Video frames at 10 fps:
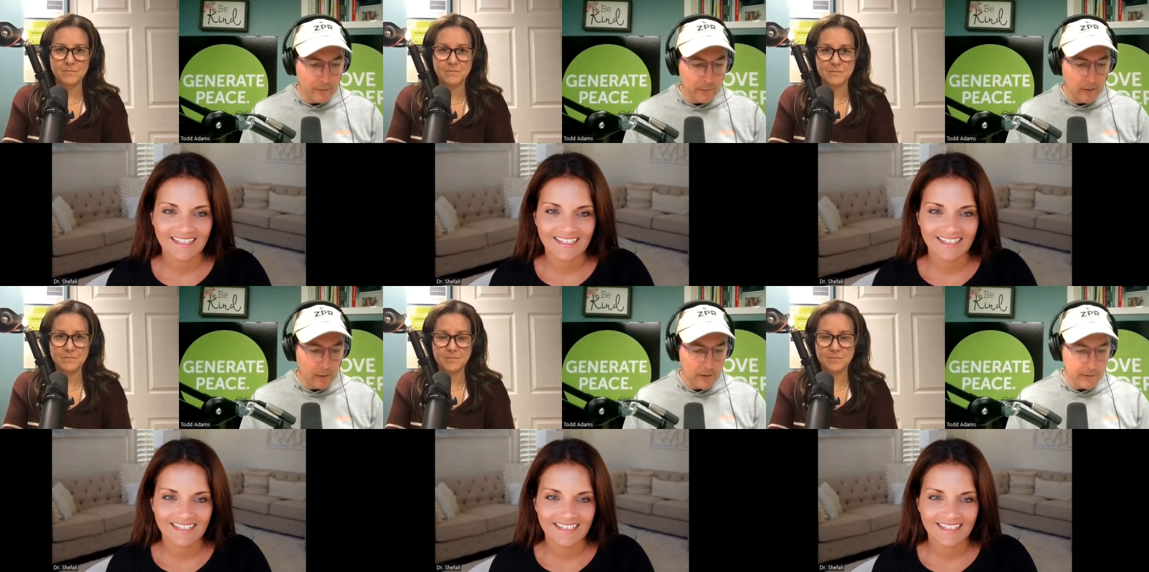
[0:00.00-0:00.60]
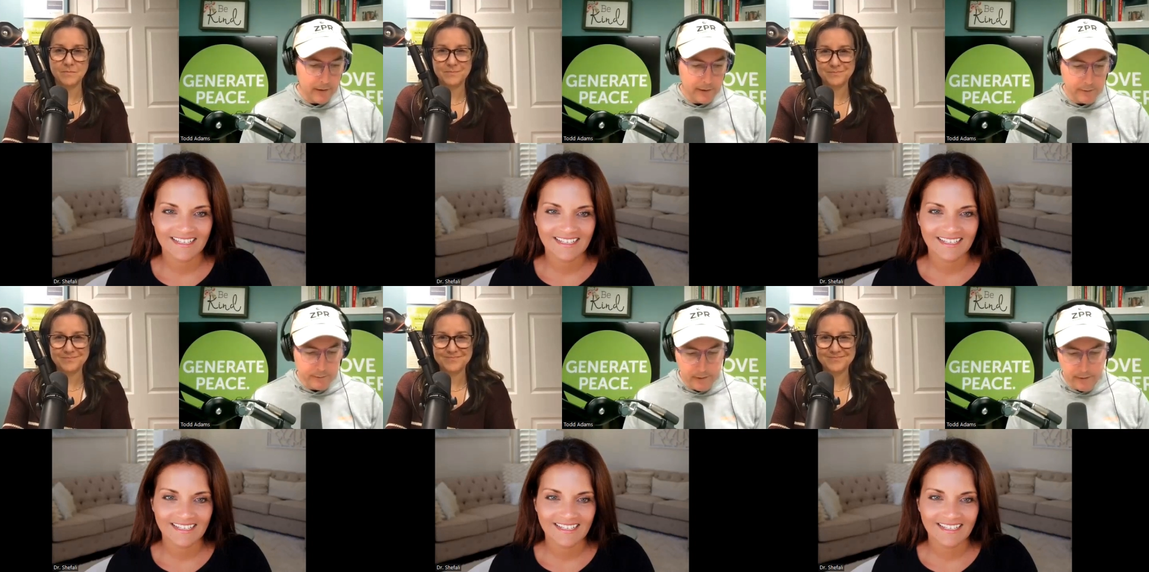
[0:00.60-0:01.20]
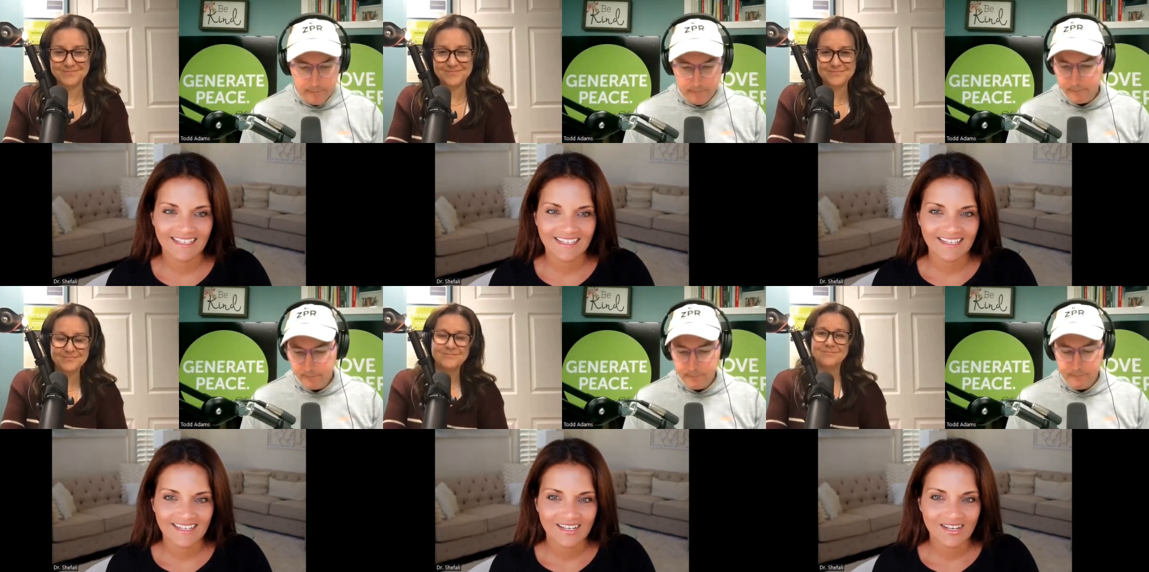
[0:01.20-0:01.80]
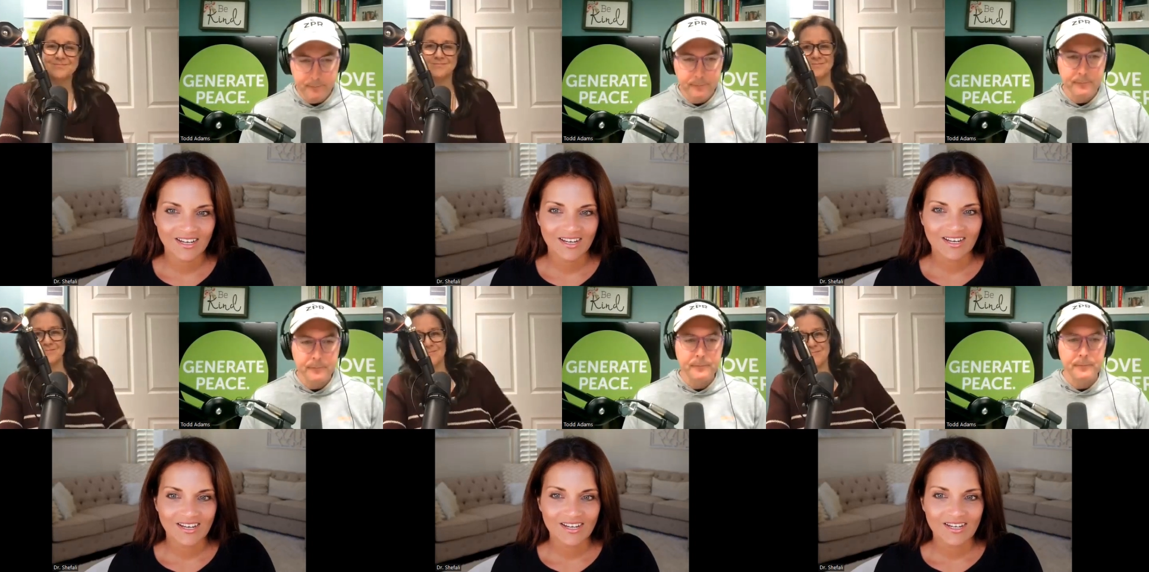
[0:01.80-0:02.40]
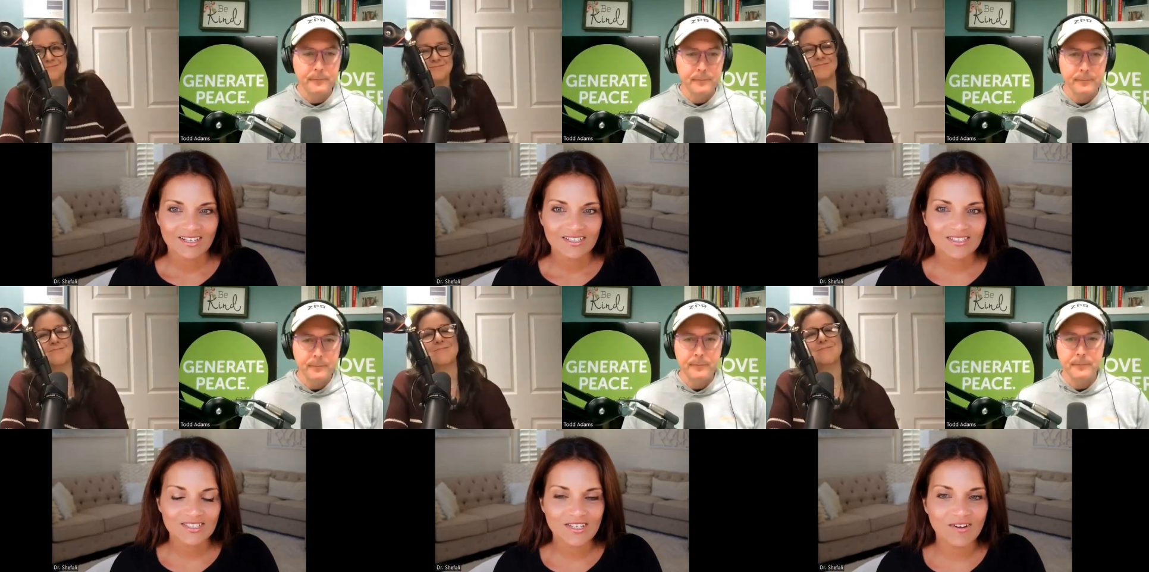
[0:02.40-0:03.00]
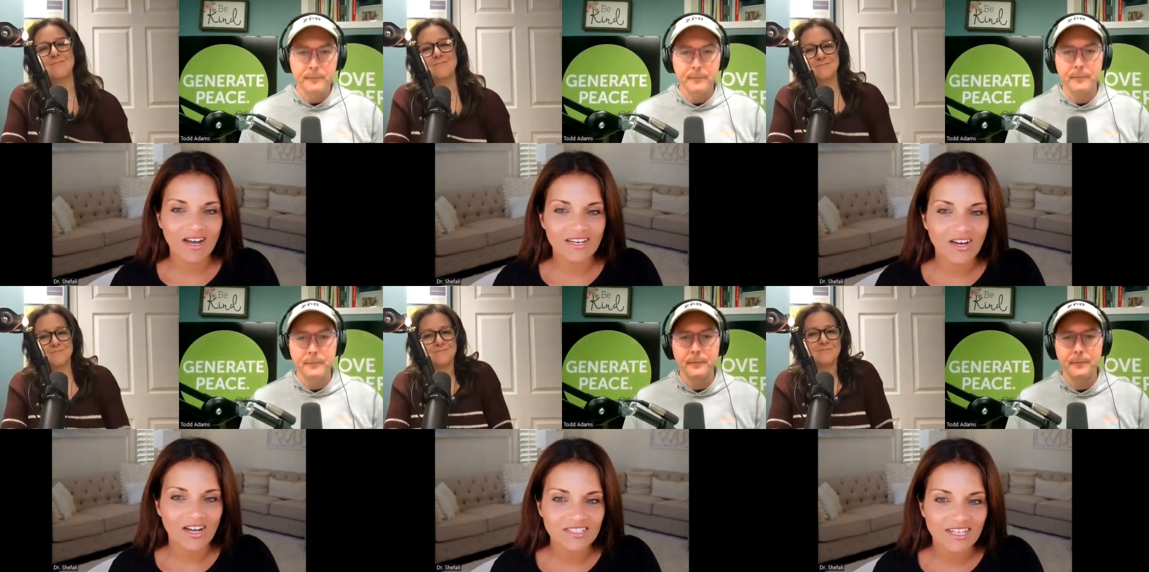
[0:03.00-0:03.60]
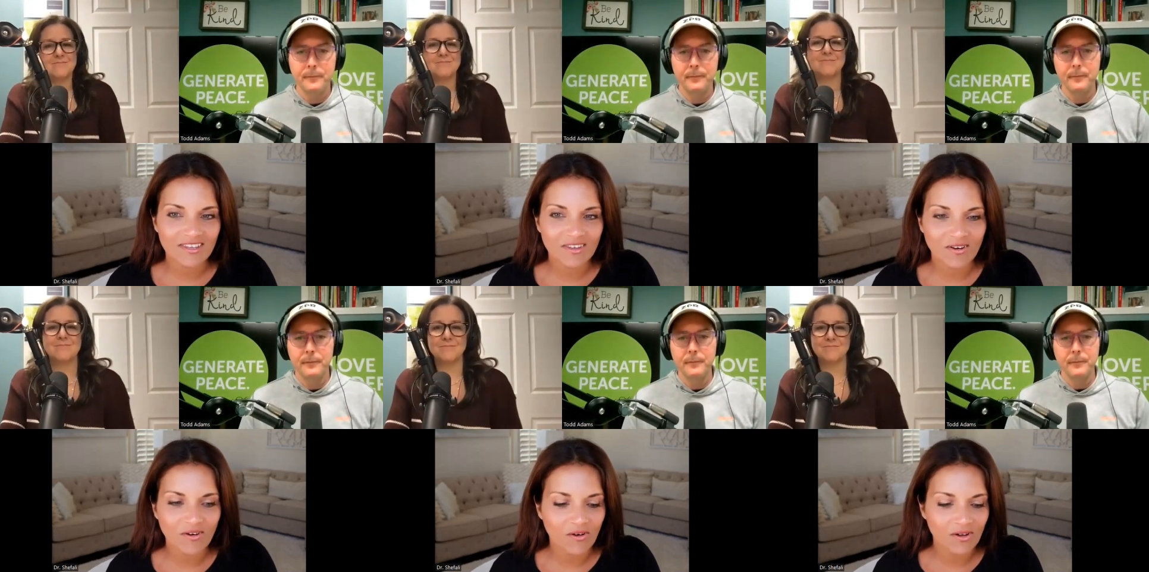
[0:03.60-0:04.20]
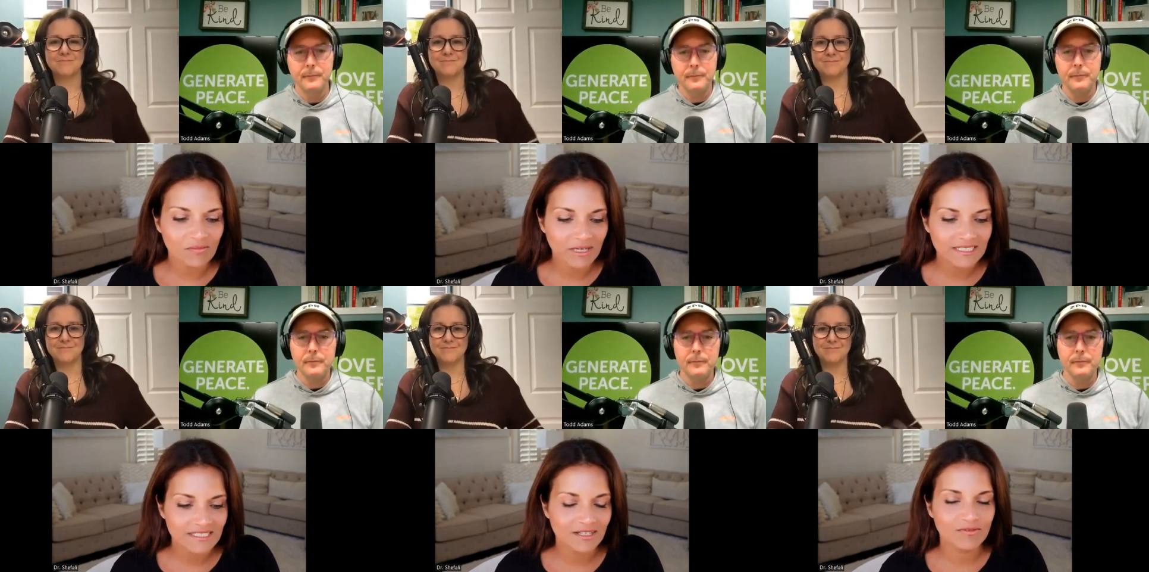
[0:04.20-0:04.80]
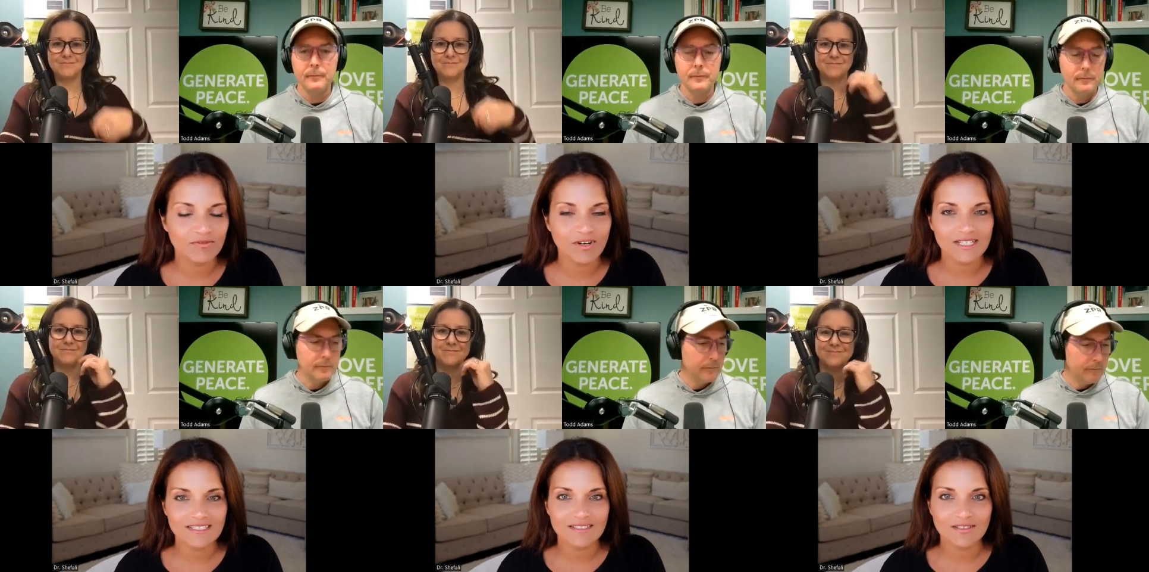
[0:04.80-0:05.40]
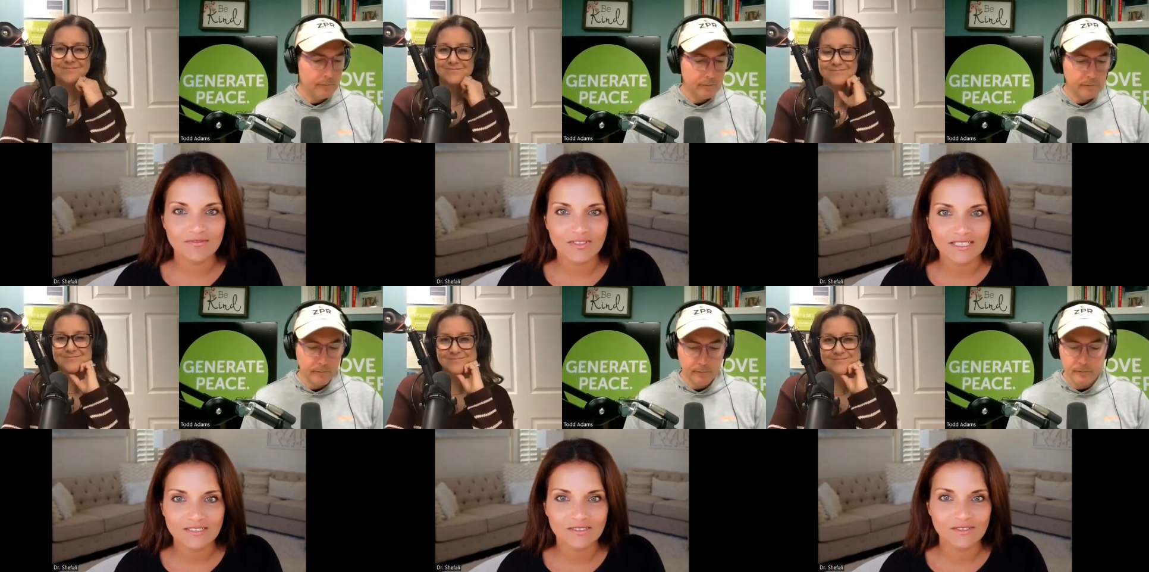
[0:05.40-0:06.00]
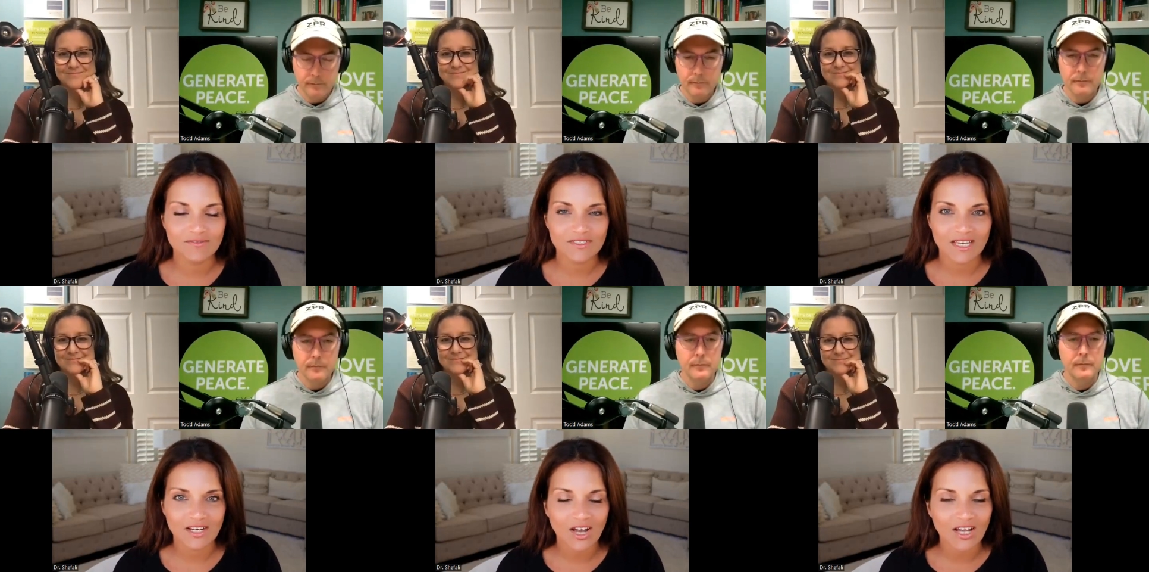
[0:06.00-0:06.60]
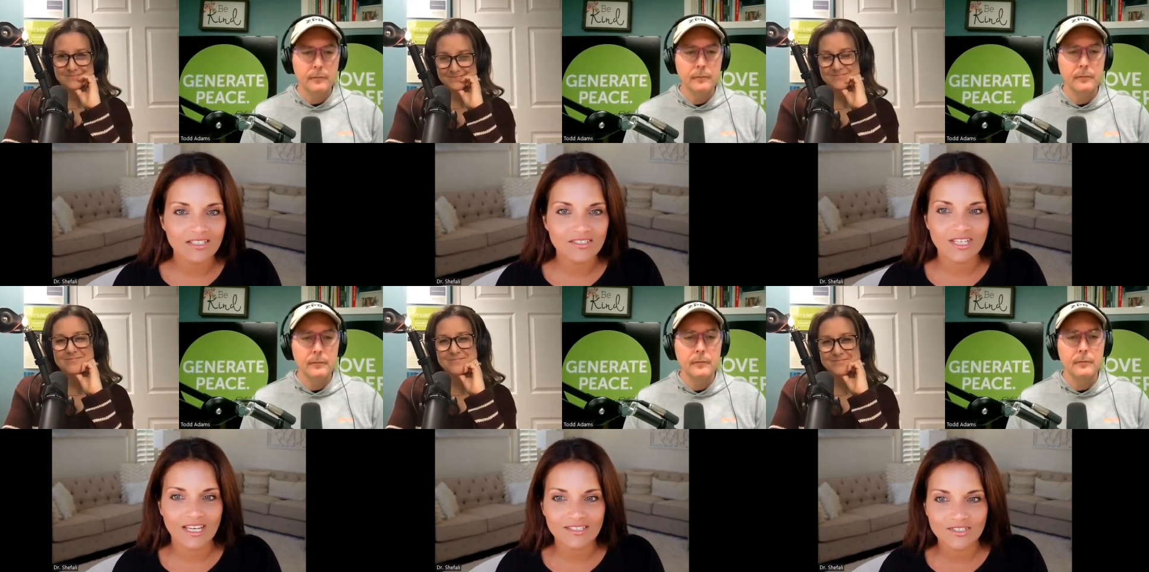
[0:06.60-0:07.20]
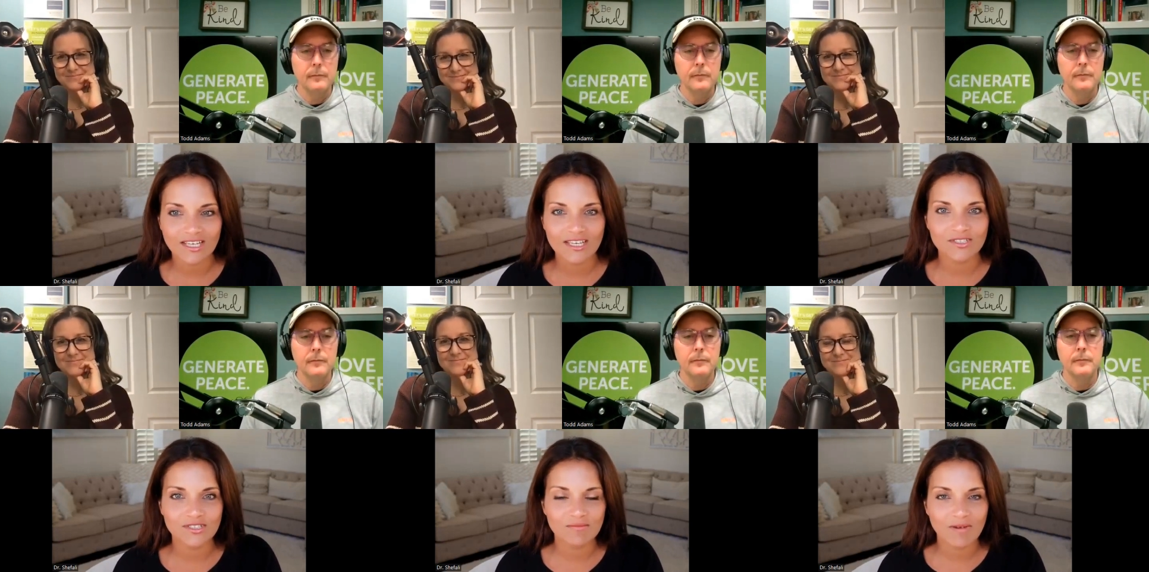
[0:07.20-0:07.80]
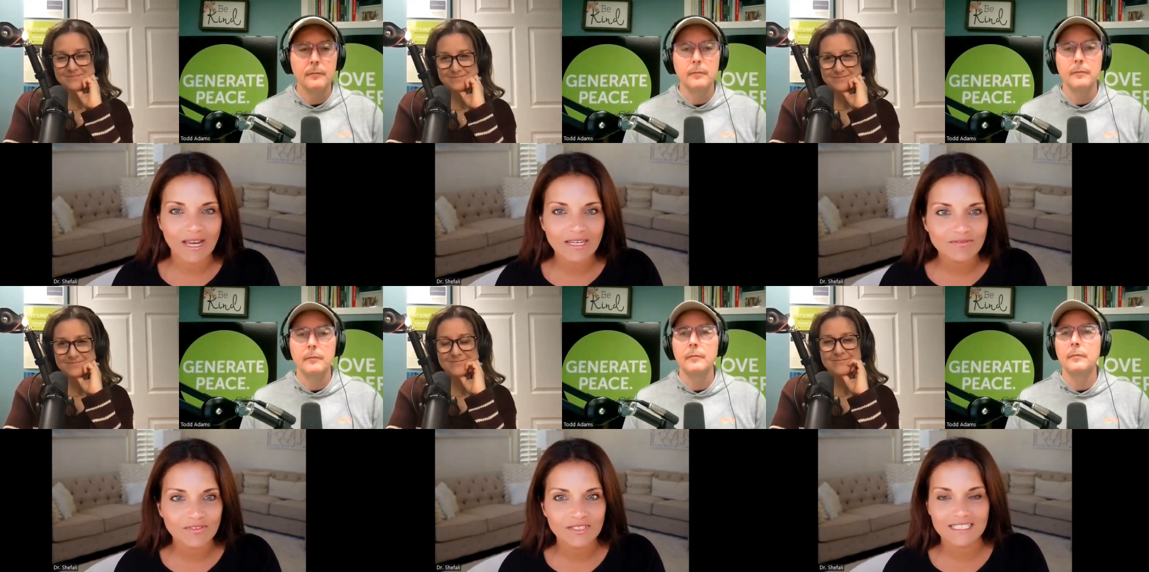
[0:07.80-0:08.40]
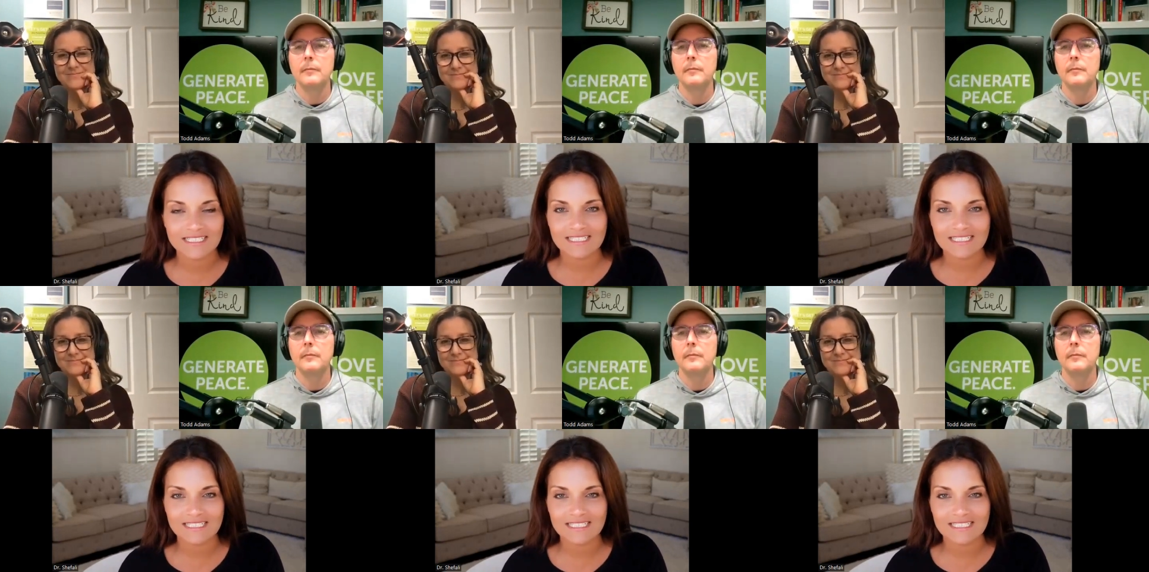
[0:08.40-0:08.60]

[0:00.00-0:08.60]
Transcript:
Speaker 1: the summit all about, Dr. Shivali?
Speaker 2: So I got together all my dear friends in the field of psychology, education, mindfulness,